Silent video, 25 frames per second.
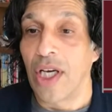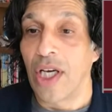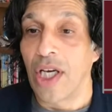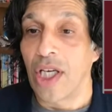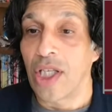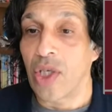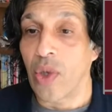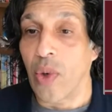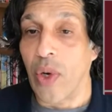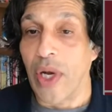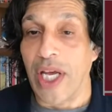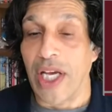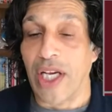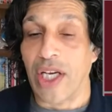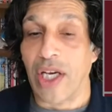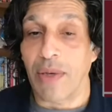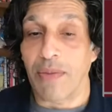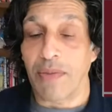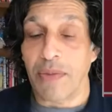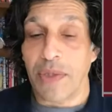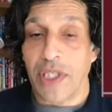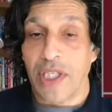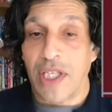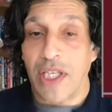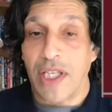So when it
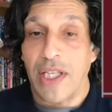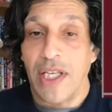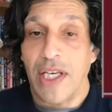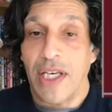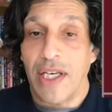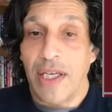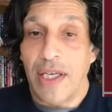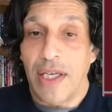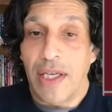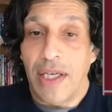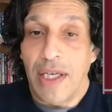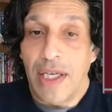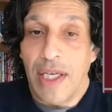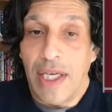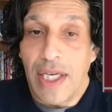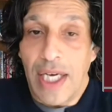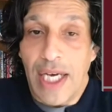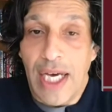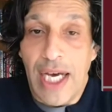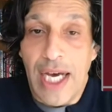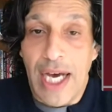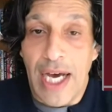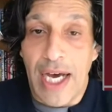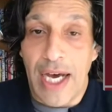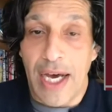comes to the
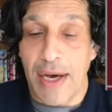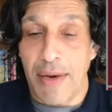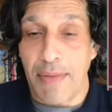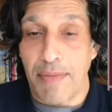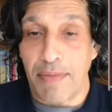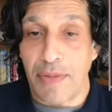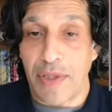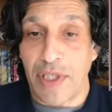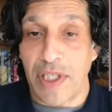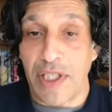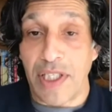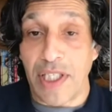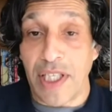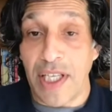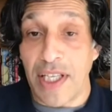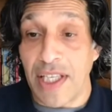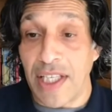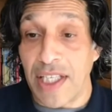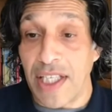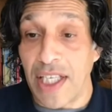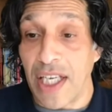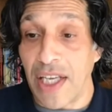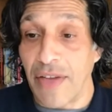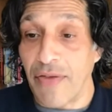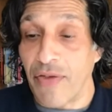
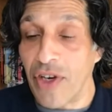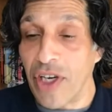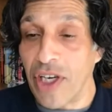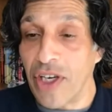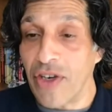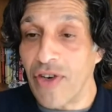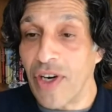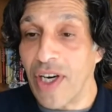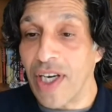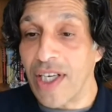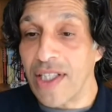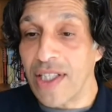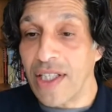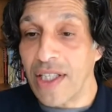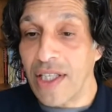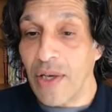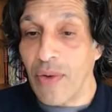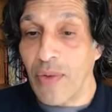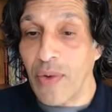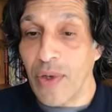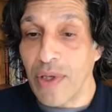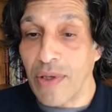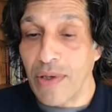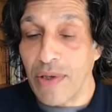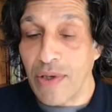delivery horizon that
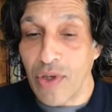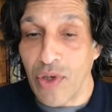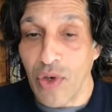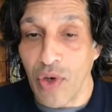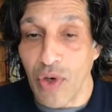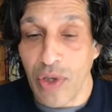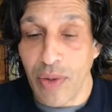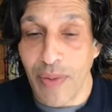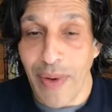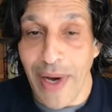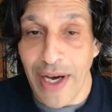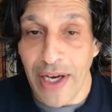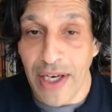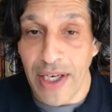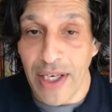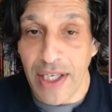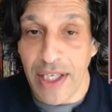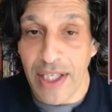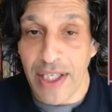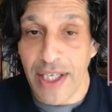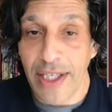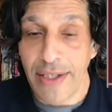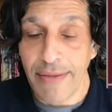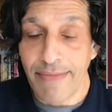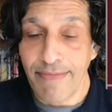we talked about
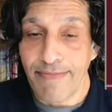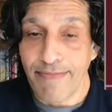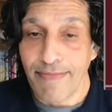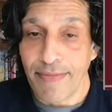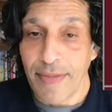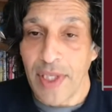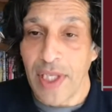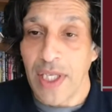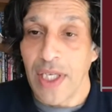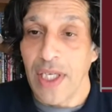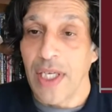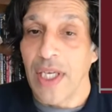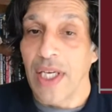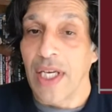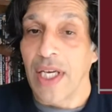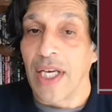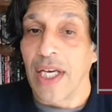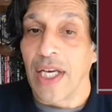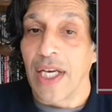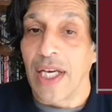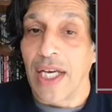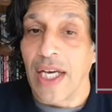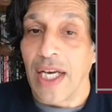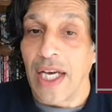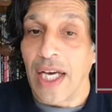earlier,
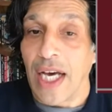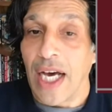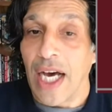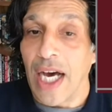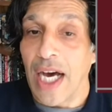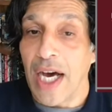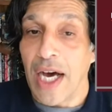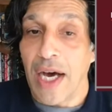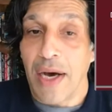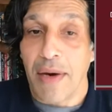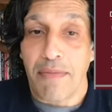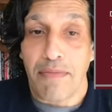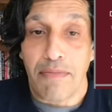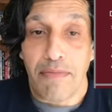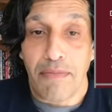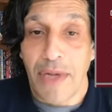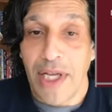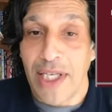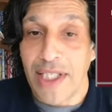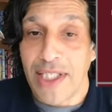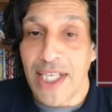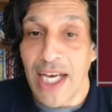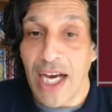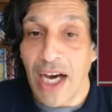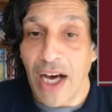
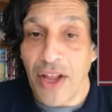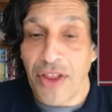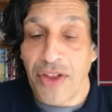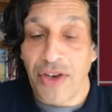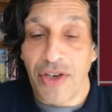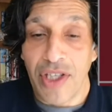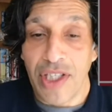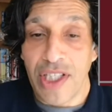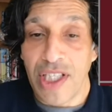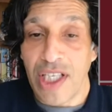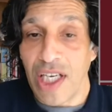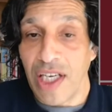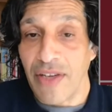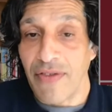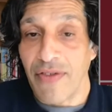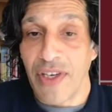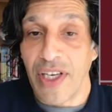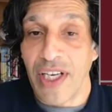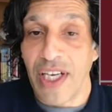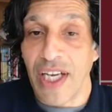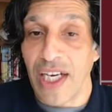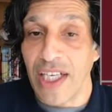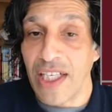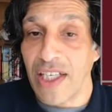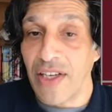let's say Arthur has delivered
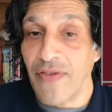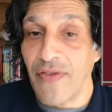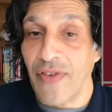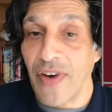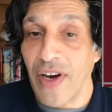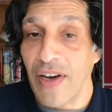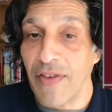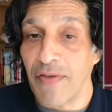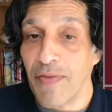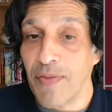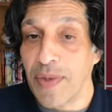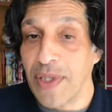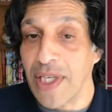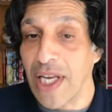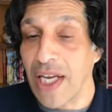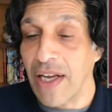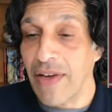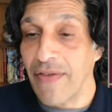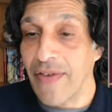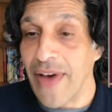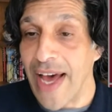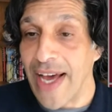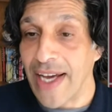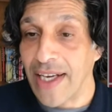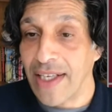95%
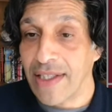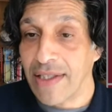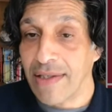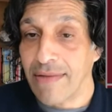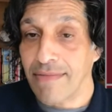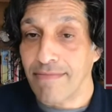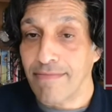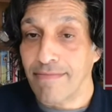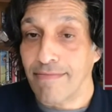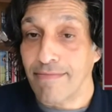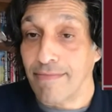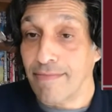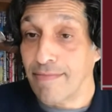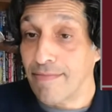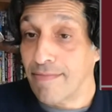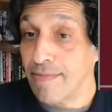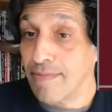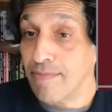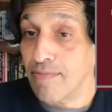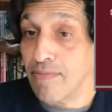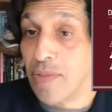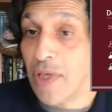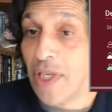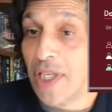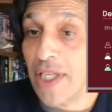of X.
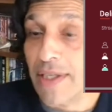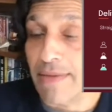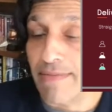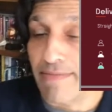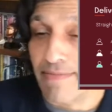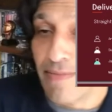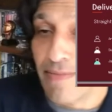Brilliant.